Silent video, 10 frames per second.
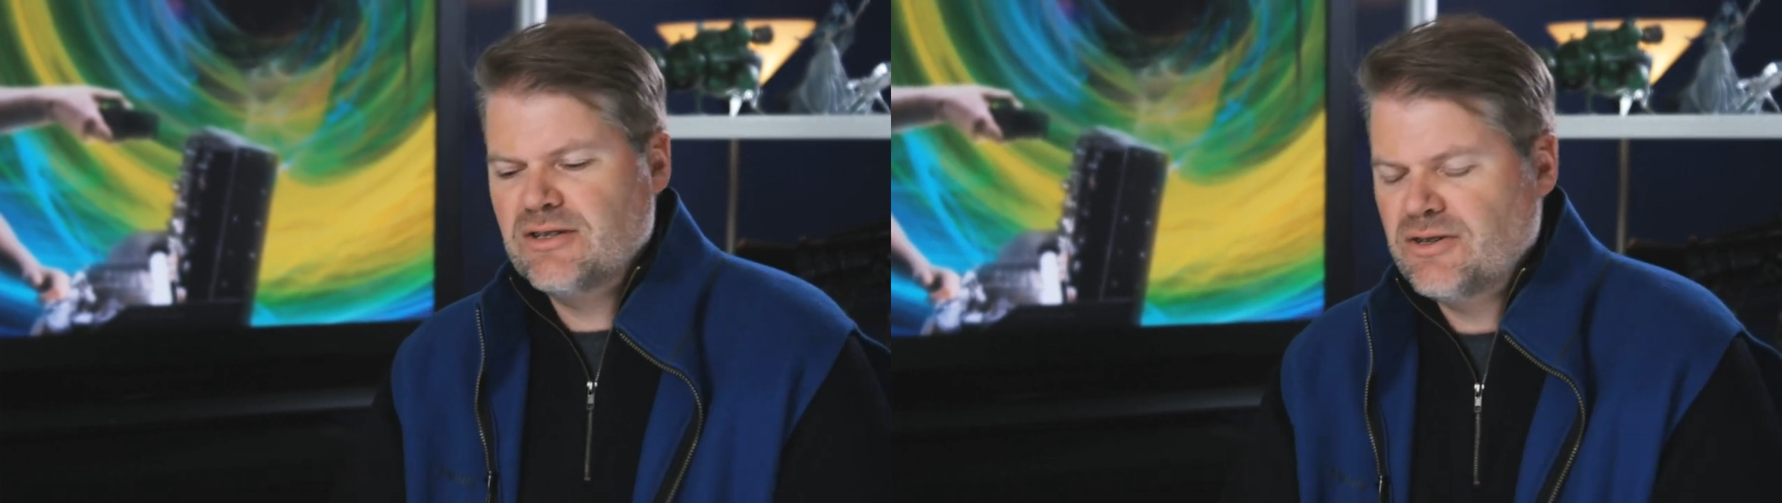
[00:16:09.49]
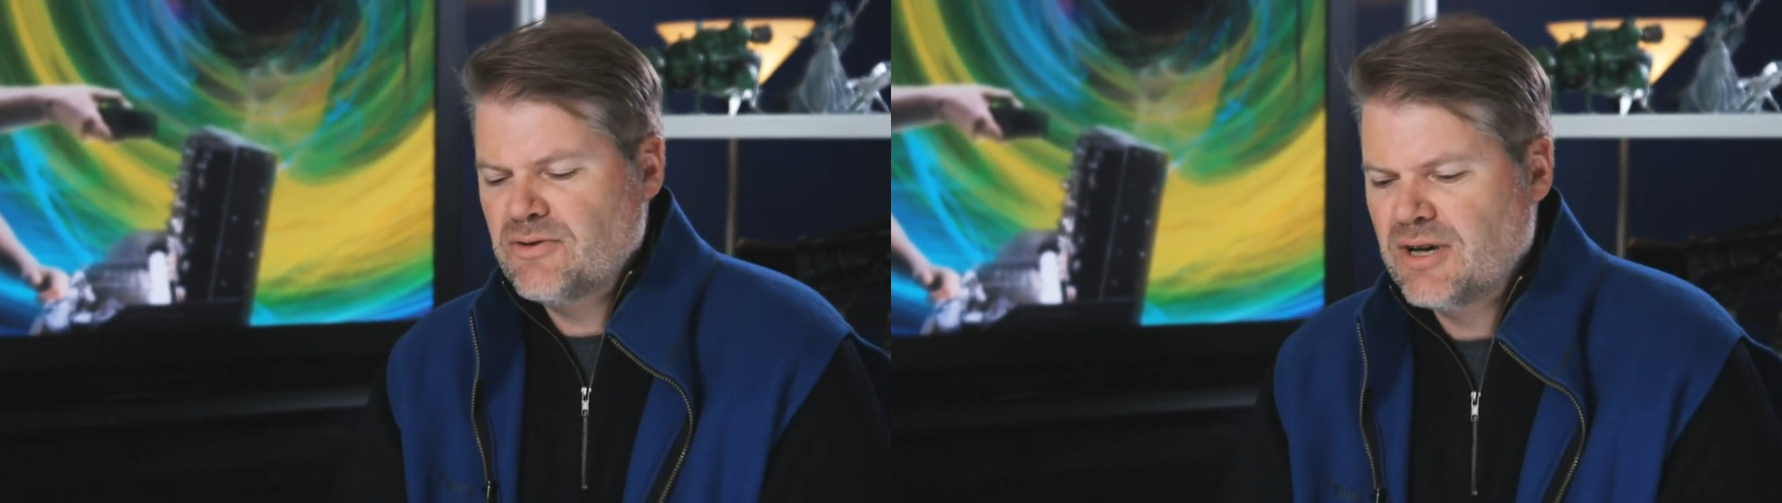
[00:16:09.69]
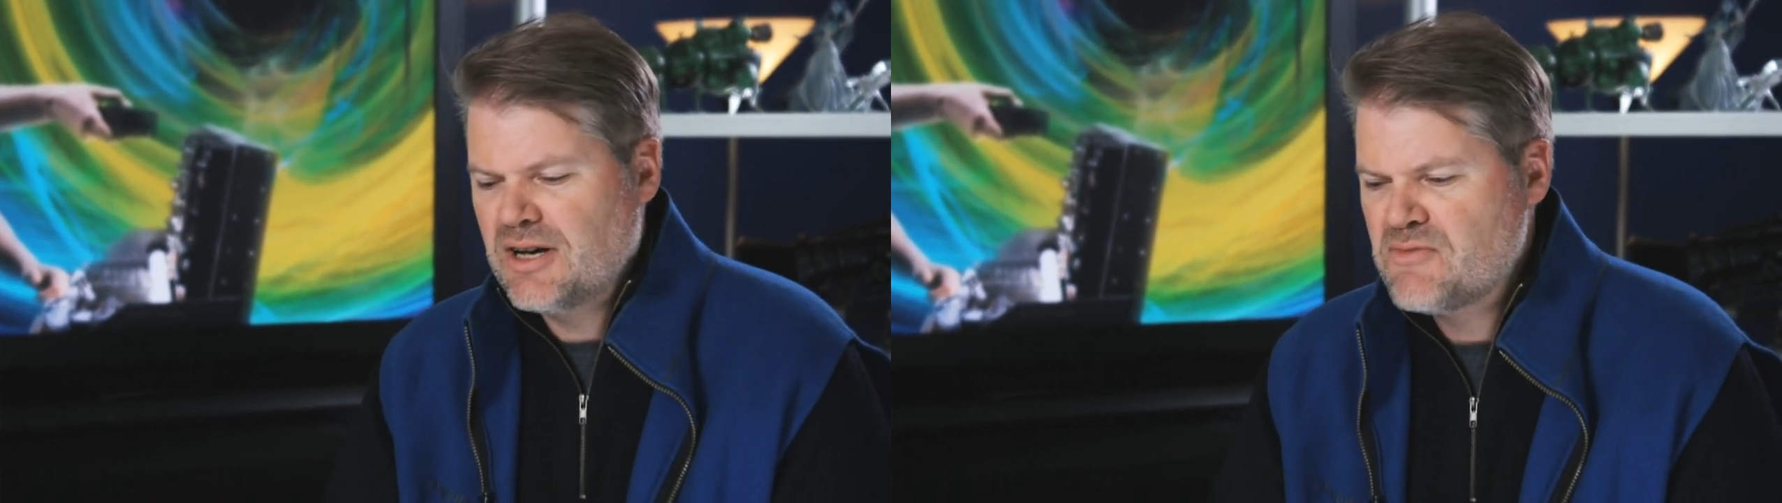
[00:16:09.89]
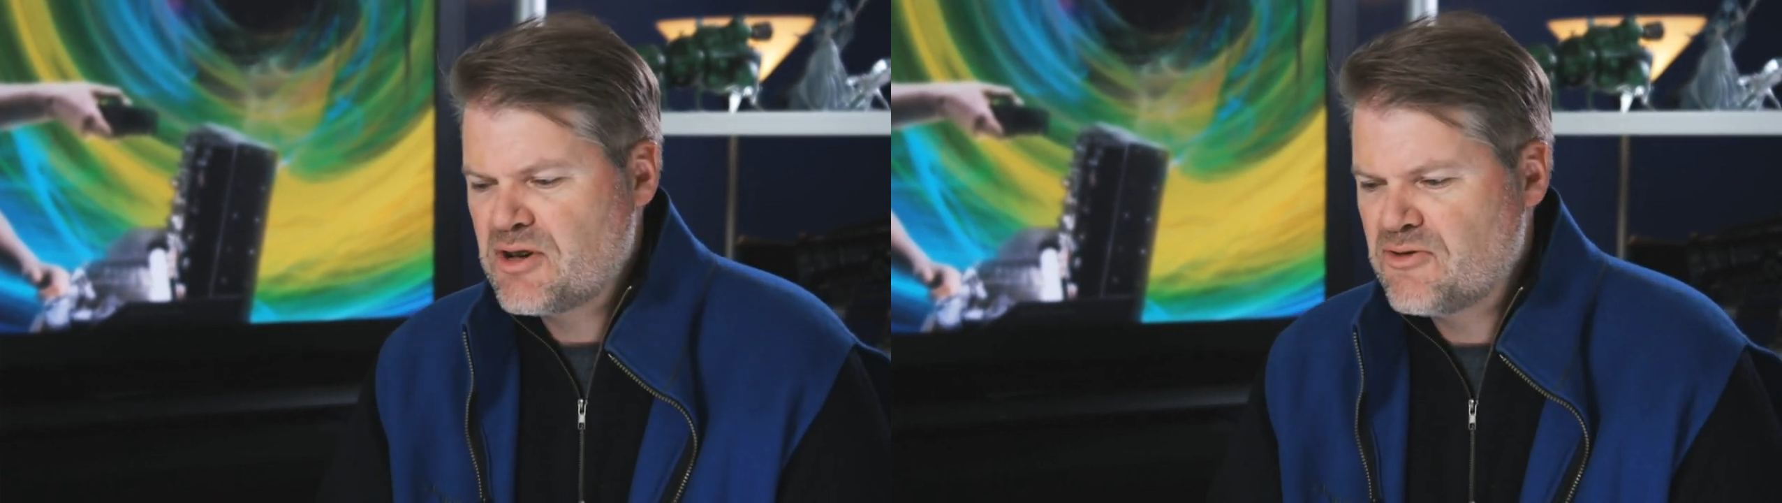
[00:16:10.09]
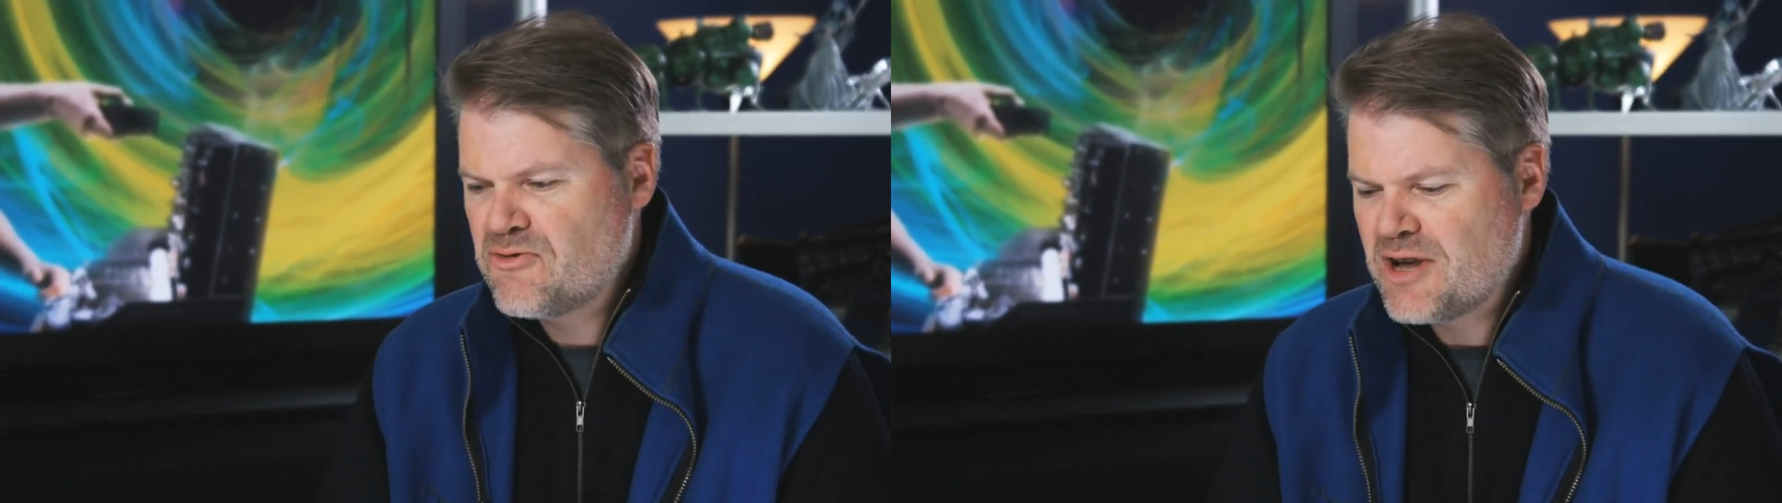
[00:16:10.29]
to my
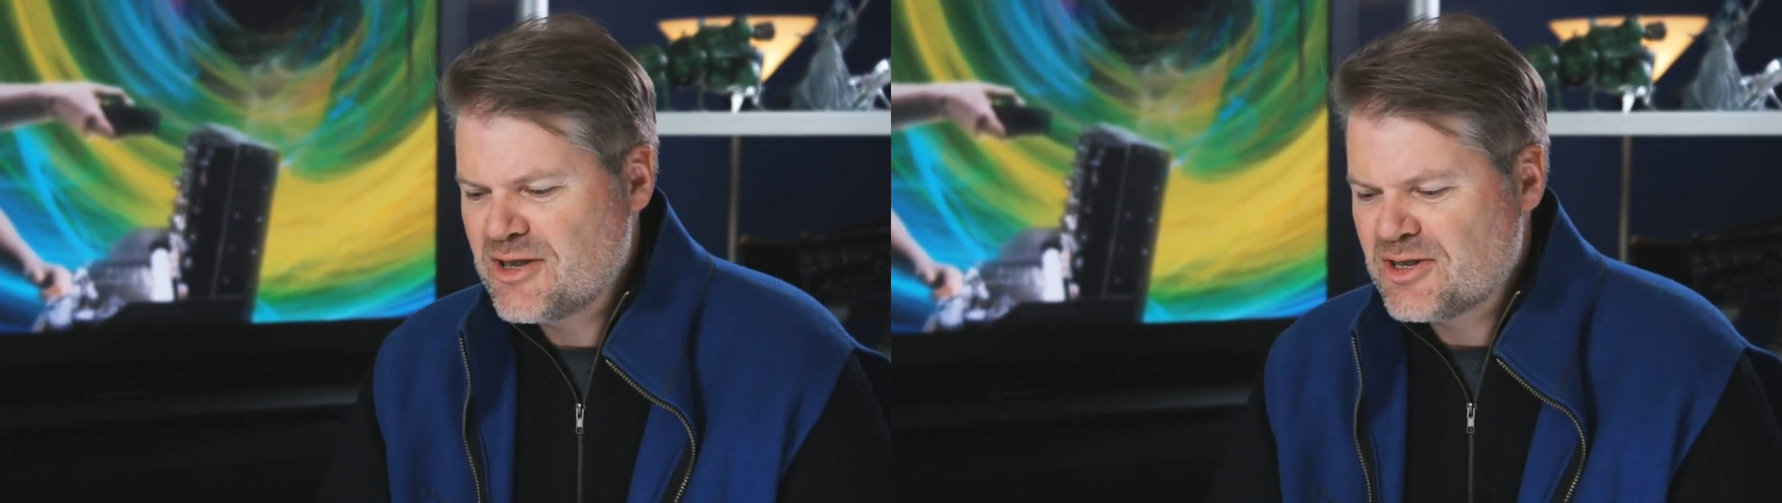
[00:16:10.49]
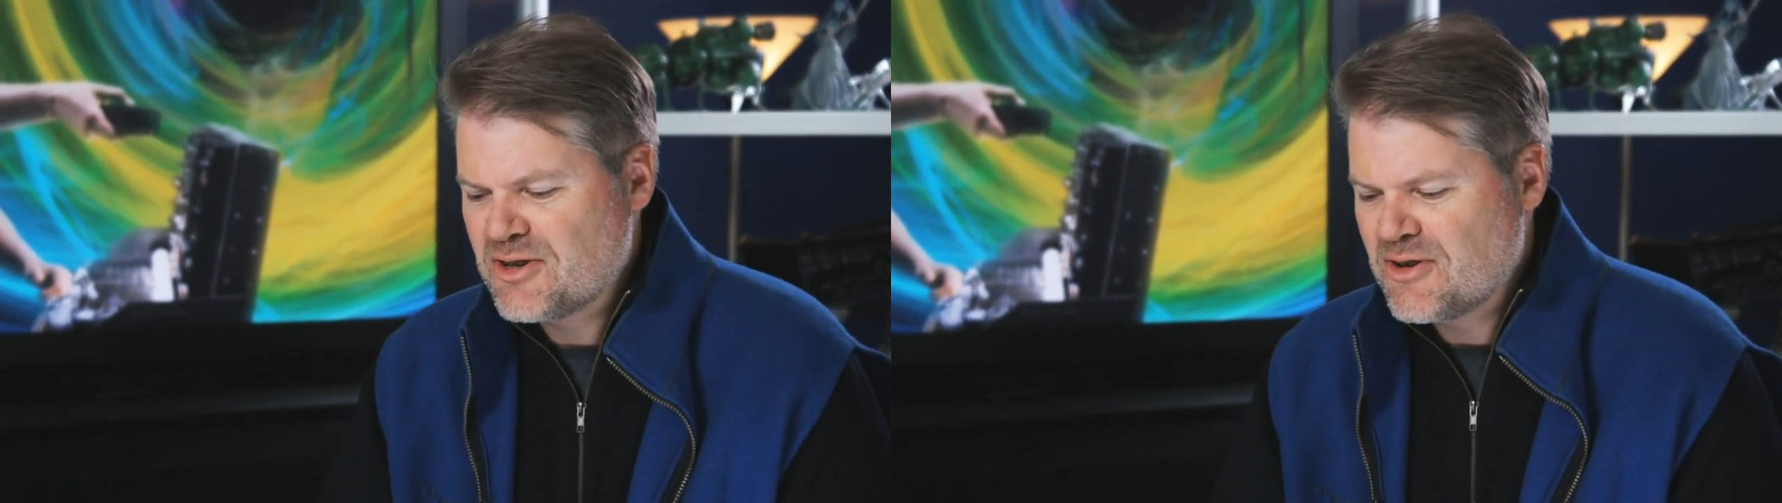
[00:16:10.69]
good friends